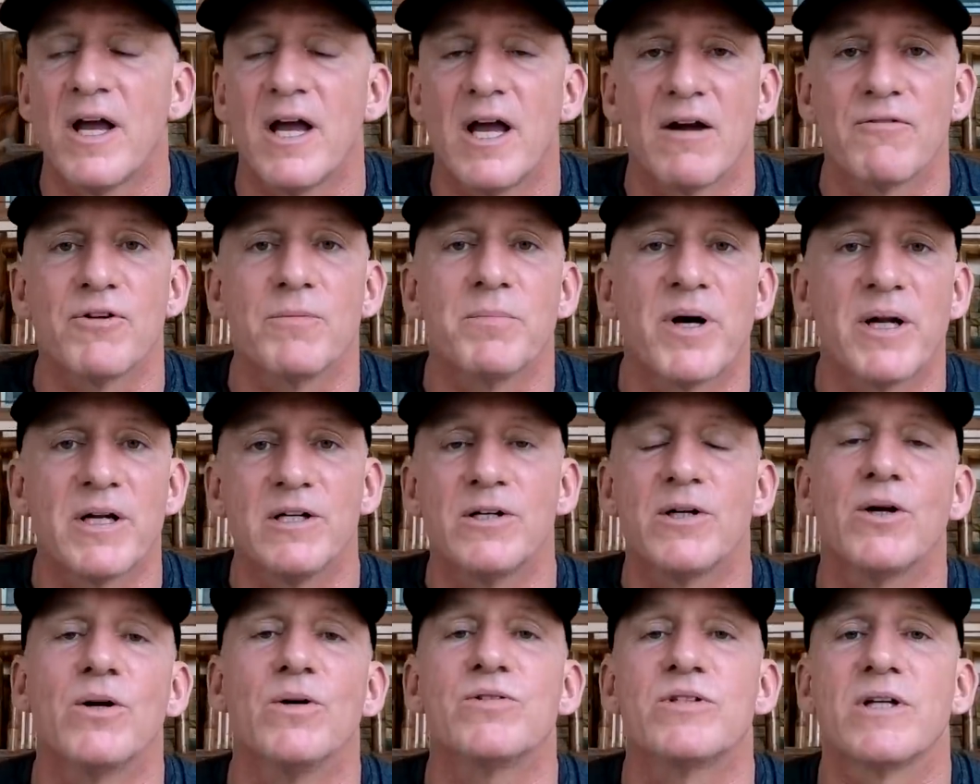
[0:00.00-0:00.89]
Everybody
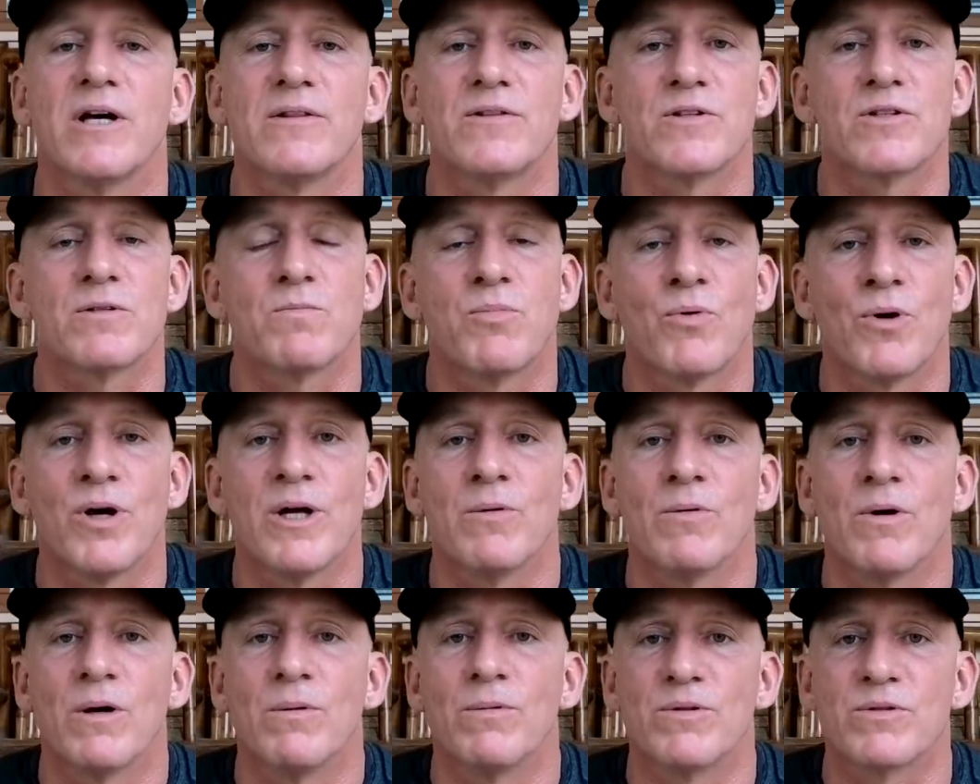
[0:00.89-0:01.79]
knows at this
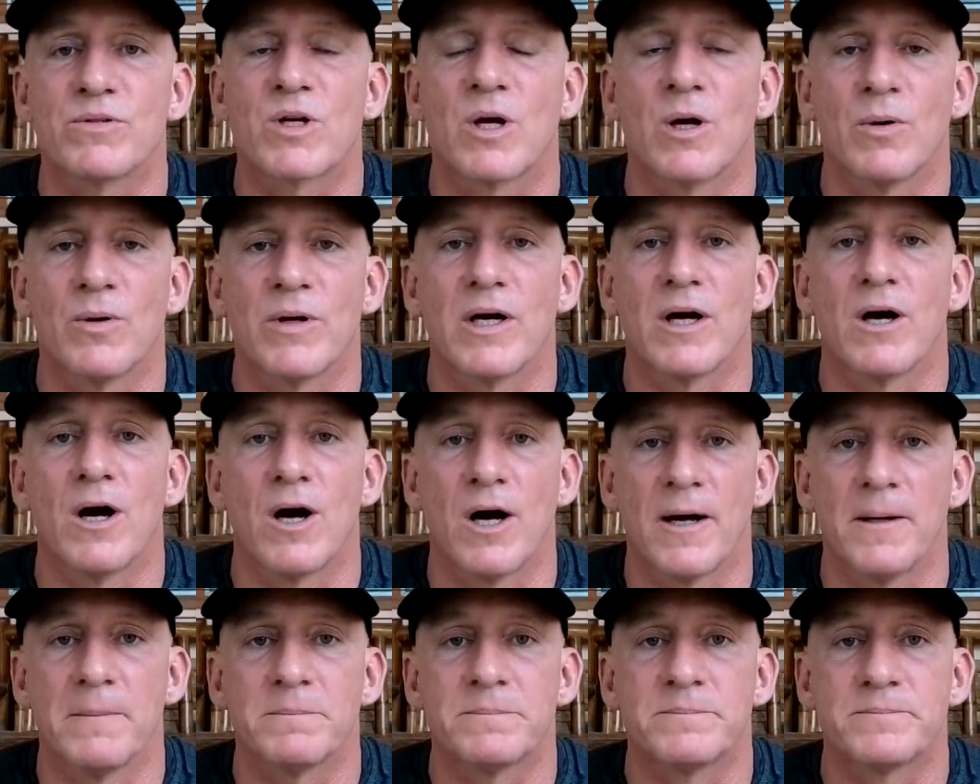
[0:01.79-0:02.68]
point what was going
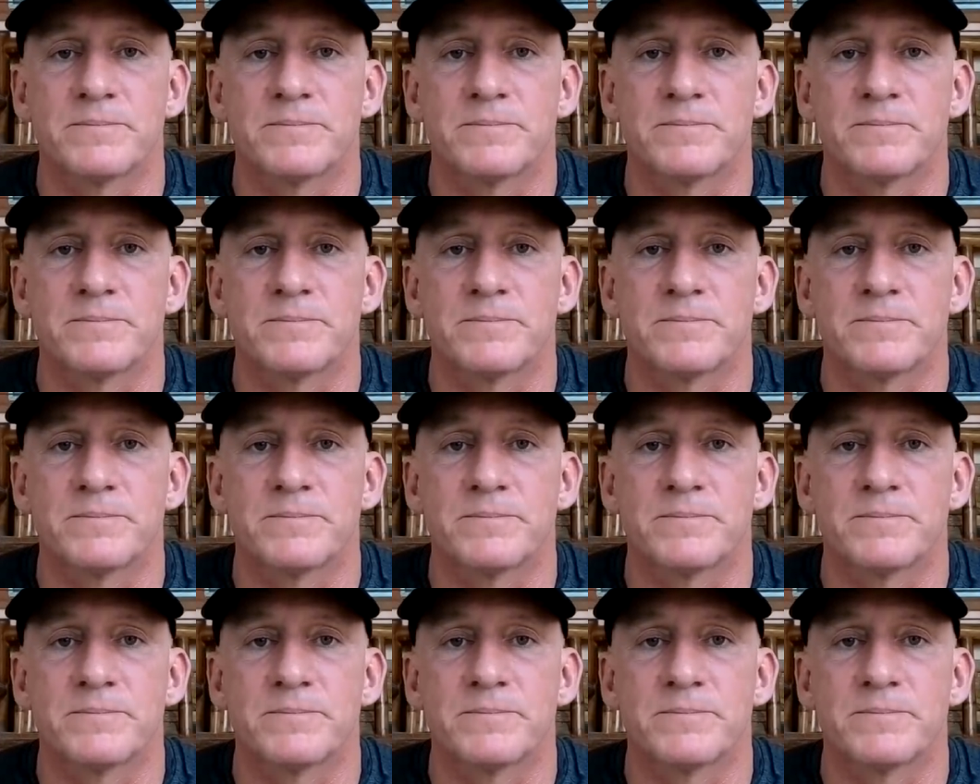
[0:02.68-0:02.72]
on.